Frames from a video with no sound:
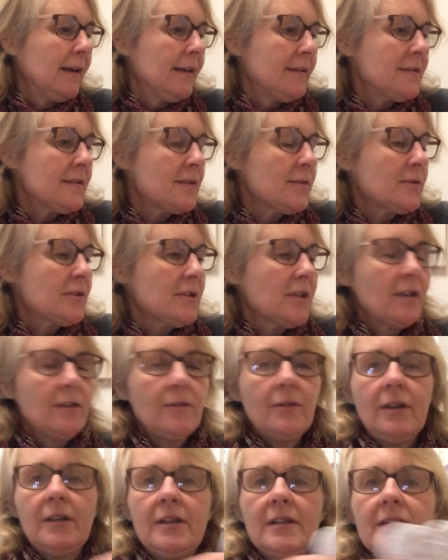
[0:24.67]
There's
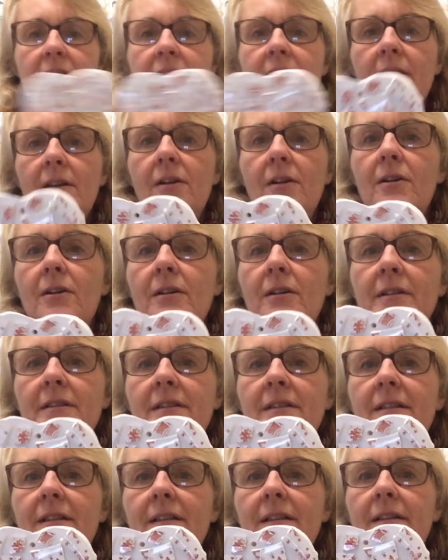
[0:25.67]
also a nice
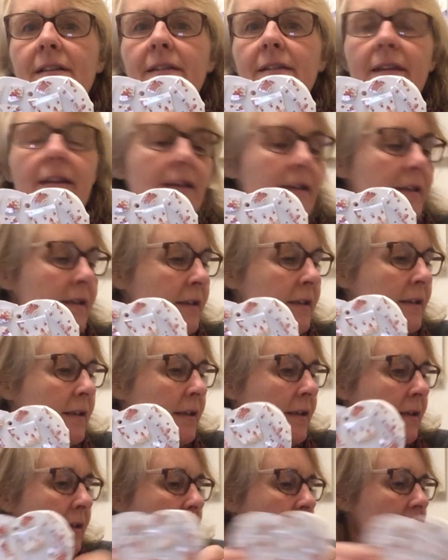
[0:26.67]
heart there
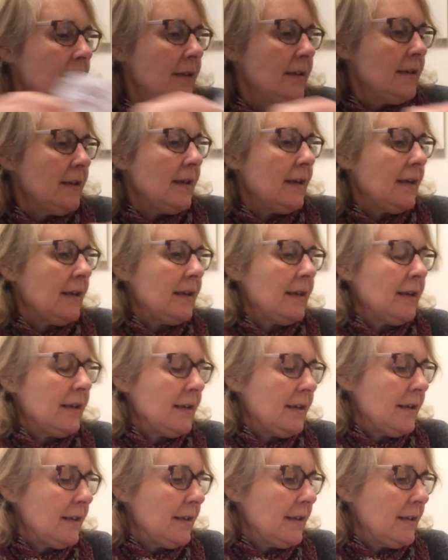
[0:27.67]

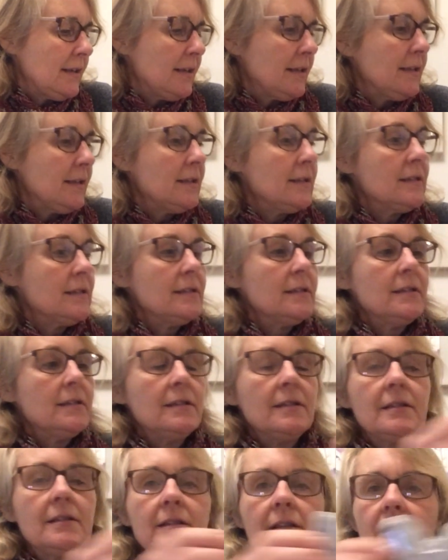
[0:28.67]

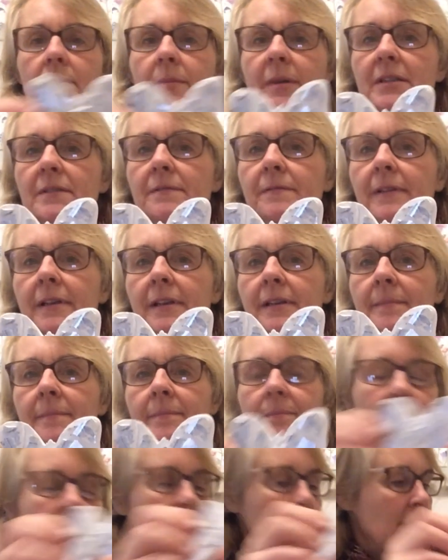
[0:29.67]
and another butterfly.
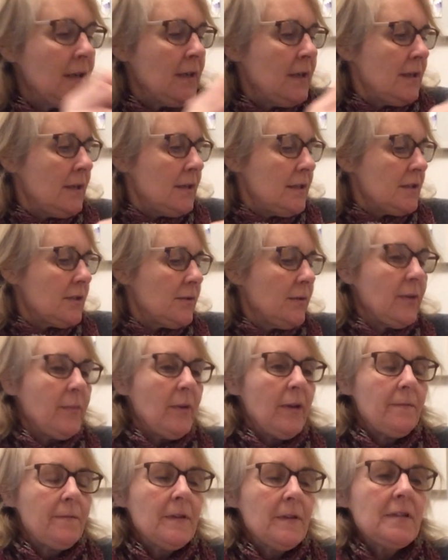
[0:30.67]
So
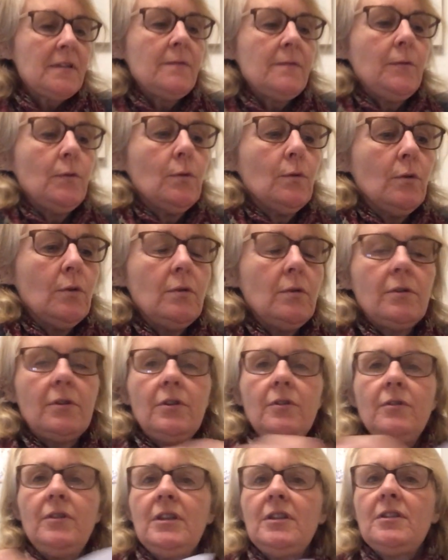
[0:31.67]
anyway, first of all,
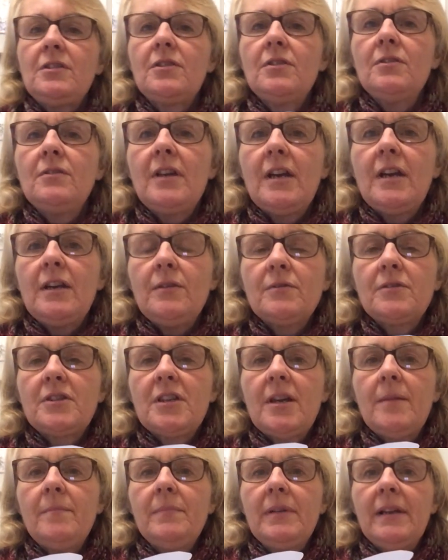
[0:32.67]
you need to get your
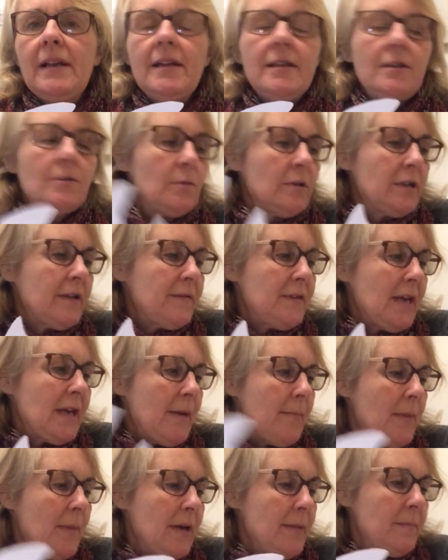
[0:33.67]
template, whatever
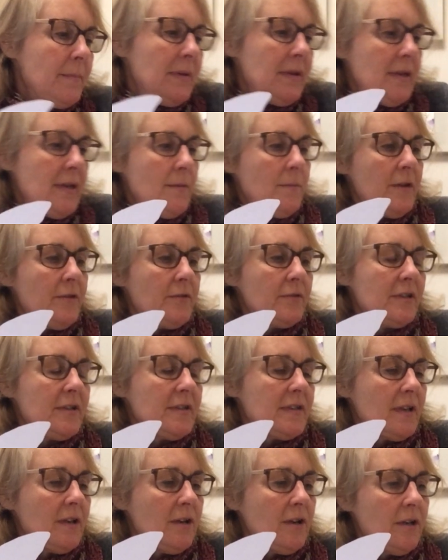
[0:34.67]
that might be, whether
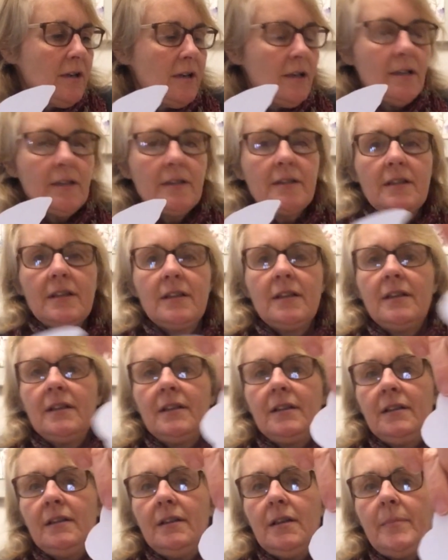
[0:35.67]
it's a heart,
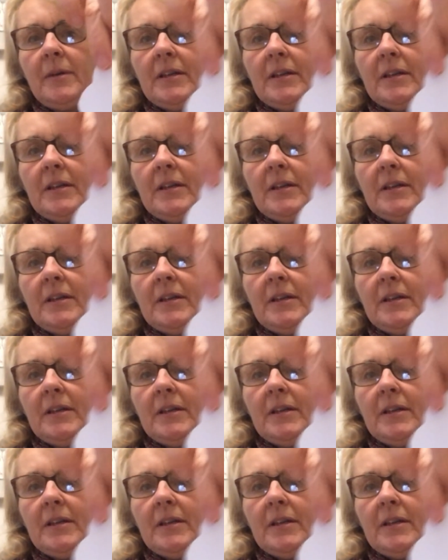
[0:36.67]
a